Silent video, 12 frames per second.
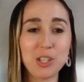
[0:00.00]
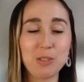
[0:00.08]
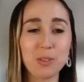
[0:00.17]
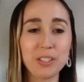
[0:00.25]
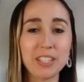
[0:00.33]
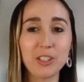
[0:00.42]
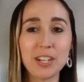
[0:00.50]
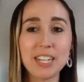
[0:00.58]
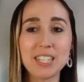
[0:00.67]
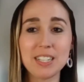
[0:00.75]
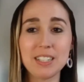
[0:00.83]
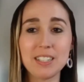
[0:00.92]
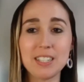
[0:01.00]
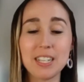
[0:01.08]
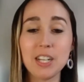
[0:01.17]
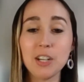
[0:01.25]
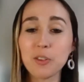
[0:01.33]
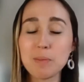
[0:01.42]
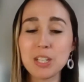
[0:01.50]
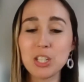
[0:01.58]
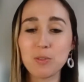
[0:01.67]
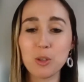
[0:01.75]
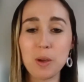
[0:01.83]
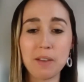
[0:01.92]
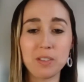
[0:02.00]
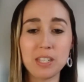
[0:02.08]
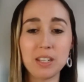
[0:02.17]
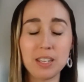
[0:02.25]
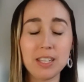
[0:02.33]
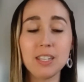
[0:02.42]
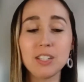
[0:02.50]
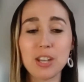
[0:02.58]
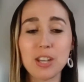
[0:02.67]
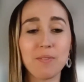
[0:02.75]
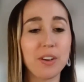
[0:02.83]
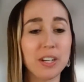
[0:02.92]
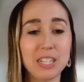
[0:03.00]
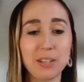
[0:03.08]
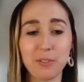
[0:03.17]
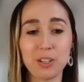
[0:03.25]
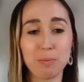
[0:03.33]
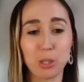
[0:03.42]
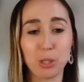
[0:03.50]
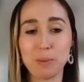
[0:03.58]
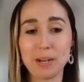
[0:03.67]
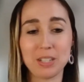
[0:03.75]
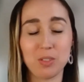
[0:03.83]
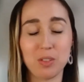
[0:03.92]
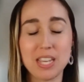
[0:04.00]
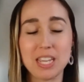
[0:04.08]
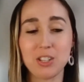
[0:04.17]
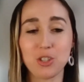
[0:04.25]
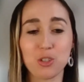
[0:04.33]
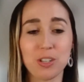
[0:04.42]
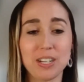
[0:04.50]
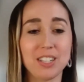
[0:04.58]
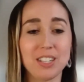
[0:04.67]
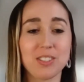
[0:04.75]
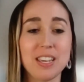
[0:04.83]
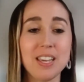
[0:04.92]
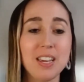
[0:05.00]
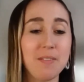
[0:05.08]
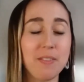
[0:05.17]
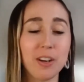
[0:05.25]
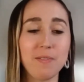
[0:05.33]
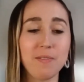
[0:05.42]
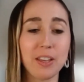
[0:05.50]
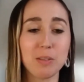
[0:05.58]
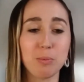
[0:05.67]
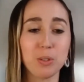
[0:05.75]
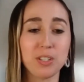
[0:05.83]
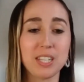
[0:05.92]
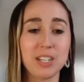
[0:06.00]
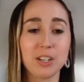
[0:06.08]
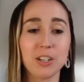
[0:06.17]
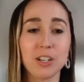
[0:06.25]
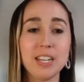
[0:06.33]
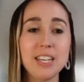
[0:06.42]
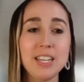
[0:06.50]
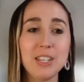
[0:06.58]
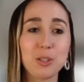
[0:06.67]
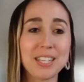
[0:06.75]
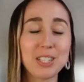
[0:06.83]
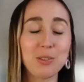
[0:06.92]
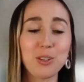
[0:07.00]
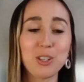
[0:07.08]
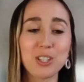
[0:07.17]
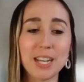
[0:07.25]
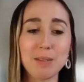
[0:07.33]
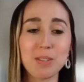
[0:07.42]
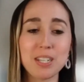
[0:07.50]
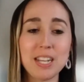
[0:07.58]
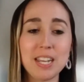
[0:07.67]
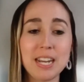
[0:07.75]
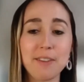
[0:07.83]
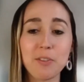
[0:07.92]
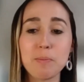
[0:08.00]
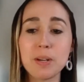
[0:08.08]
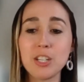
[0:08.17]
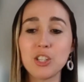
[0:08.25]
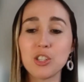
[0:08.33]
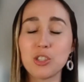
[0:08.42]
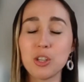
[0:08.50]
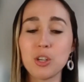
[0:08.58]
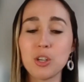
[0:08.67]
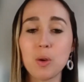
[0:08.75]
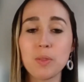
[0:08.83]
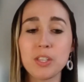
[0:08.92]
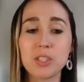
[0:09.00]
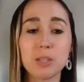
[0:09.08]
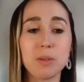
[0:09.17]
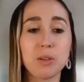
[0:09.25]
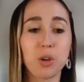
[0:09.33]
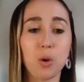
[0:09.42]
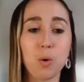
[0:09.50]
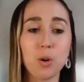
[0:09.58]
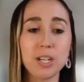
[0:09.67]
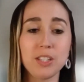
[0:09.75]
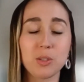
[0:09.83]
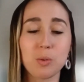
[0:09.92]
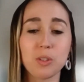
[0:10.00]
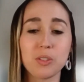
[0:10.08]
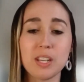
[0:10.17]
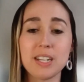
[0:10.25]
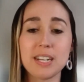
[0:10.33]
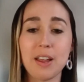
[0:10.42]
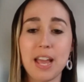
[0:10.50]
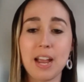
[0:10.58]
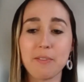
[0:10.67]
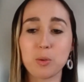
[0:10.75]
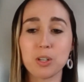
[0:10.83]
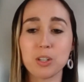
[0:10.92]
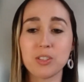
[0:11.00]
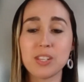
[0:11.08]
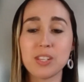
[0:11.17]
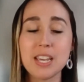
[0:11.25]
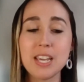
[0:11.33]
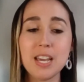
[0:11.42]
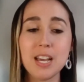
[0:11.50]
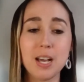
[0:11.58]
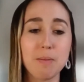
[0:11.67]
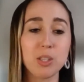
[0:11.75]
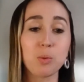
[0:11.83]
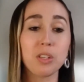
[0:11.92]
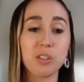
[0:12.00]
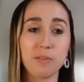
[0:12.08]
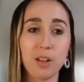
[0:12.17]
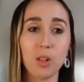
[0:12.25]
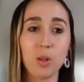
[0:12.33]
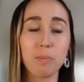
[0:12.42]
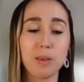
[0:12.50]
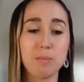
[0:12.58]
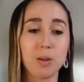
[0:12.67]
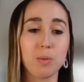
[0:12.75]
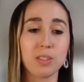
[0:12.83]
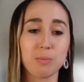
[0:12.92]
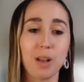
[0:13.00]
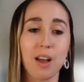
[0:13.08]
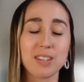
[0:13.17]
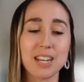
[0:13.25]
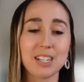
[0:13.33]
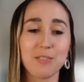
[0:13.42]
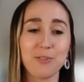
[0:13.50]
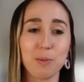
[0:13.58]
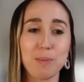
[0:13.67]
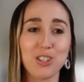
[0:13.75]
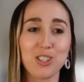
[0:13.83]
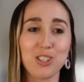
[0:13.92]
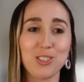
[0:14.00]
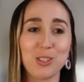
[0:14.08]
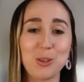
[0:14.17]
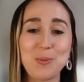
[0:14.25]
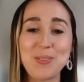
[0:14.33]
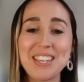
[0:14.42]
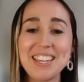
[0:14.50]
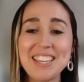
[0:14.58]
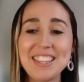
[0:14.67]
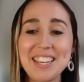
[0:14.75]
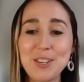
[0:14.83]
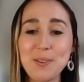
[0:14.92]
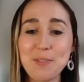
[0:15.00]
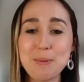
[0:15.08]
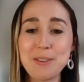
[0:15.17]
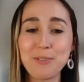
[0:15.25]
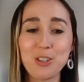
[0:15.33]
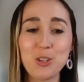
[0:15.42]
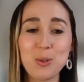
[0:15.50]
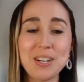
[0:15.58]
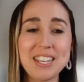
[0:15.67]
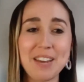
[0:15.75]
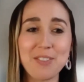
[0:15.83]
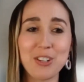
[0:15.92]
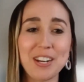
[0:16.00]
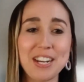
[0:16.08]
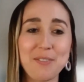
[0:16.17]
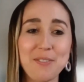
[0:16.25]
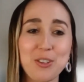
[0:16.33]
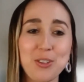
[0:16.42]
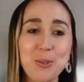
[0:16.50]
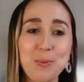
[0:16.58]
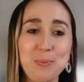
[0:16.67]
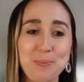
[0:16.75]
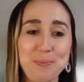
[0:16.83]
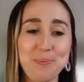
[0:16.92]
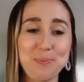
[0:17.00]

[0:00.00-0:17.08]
It's really great to hear from each of you. Each have very different perspectives of the industry, and it's very valuable to hear. So thanks for your time today. And everybody, just so you know, this has been recorded, so we'll send it out afterwards, as well as a follow-up email with some contact information. So thank you, everybody, for joining. Have a great afternoon.